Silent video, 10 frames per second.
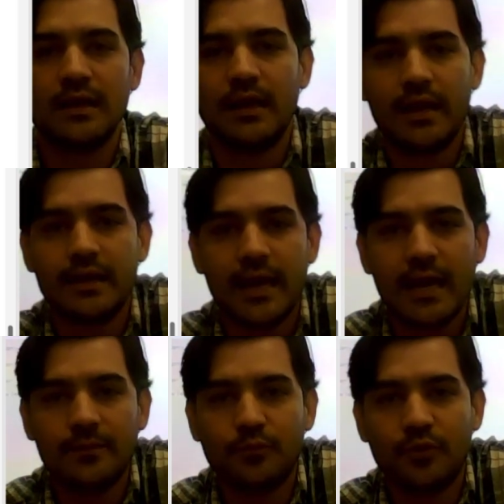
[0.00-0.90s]
And
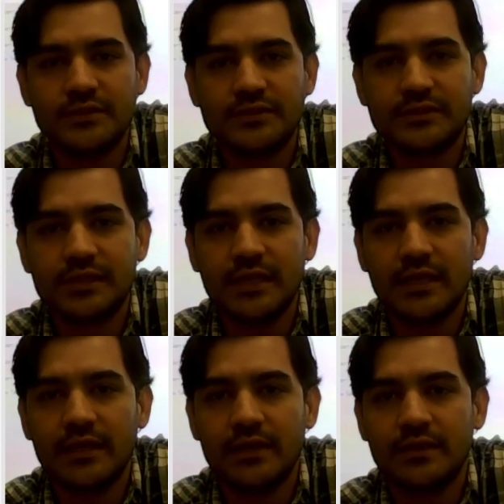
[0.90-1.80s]
at point
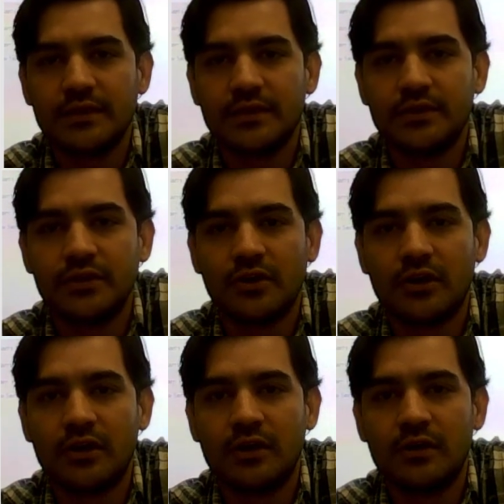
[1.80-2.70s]
C,
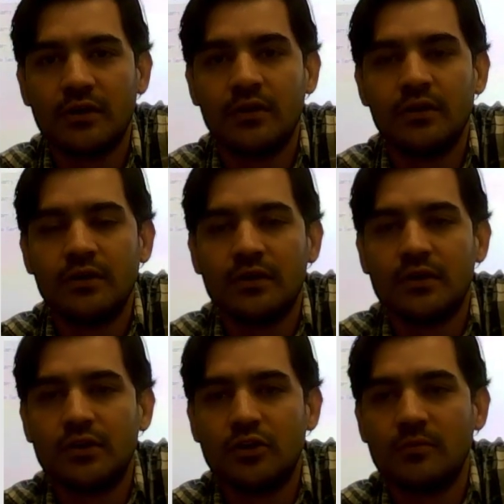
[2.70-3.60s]
your
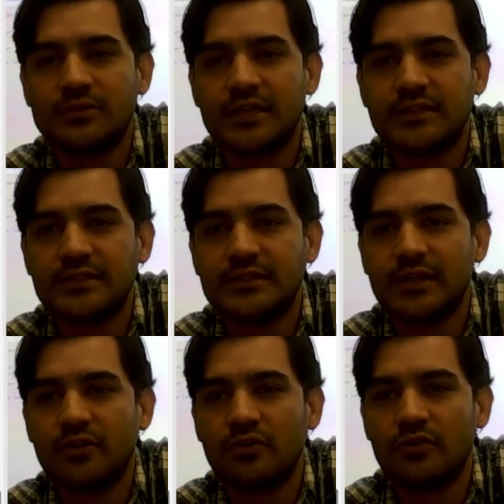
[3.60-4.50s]
normal stress is
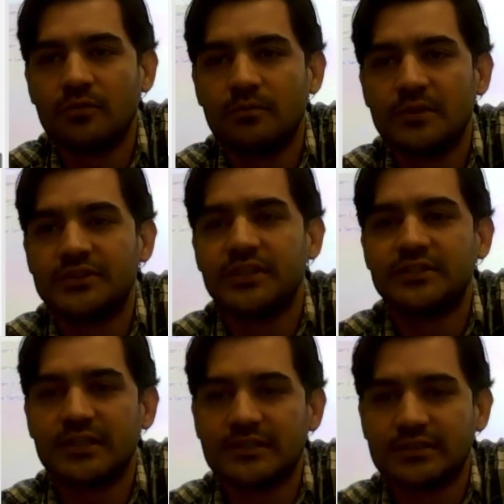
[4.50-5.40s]
zero, but shear
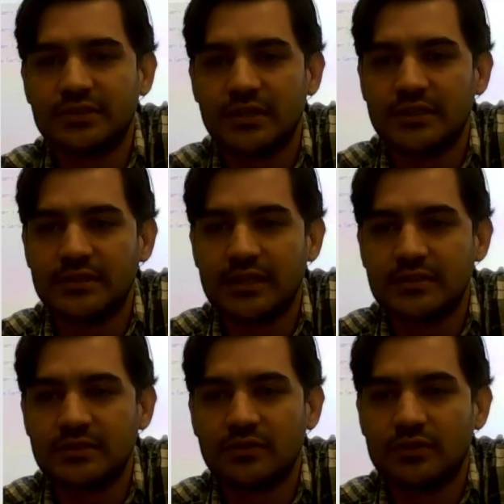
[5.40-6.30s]
stress is
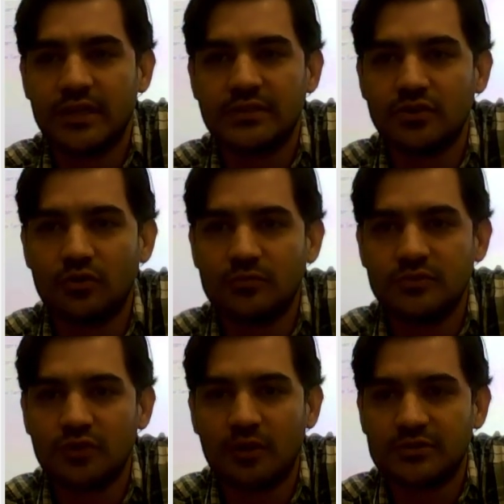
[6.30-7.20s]
36. So there is no
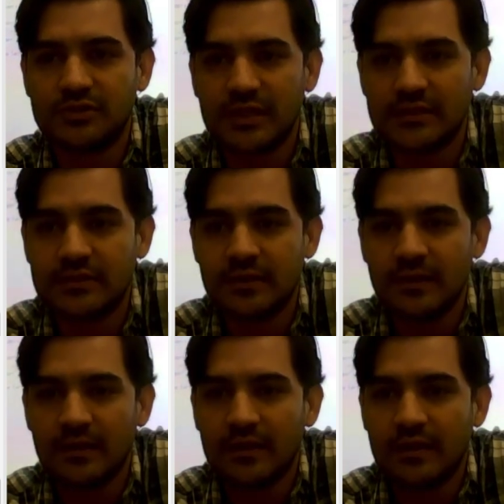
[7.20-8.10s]
normal stress,
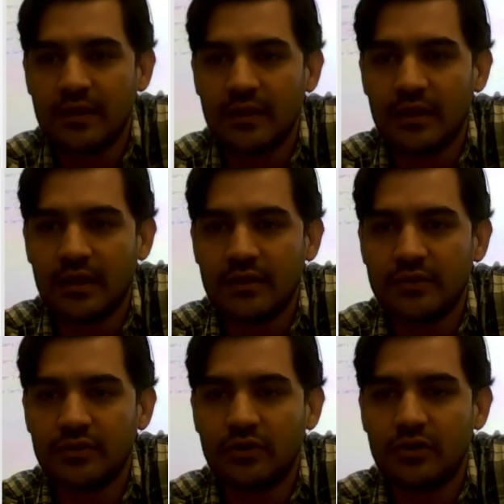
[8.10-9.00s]

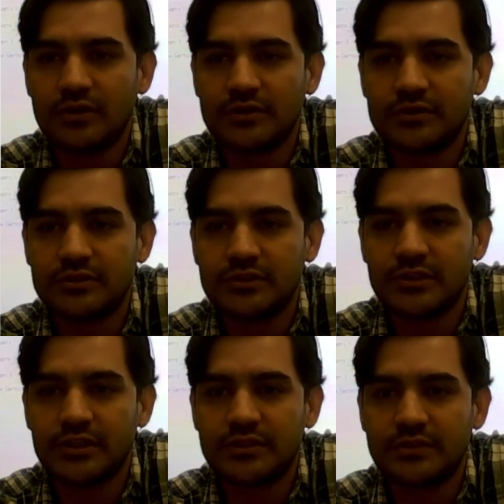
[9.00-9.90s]
and your
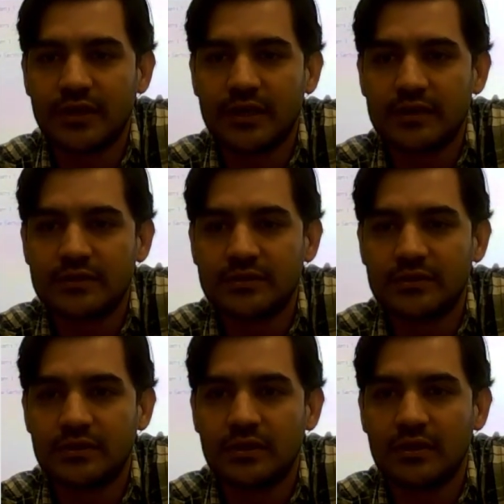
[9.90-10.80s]
shear stress
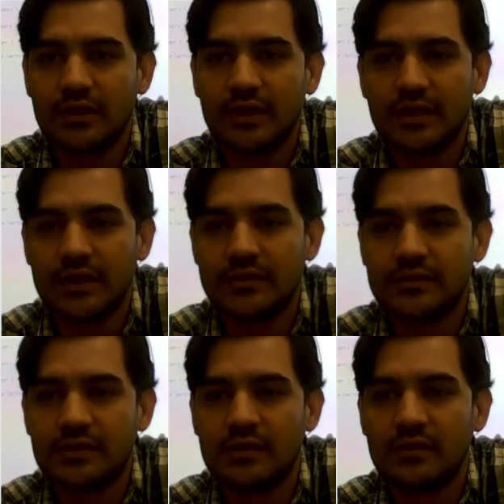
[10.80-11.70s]
is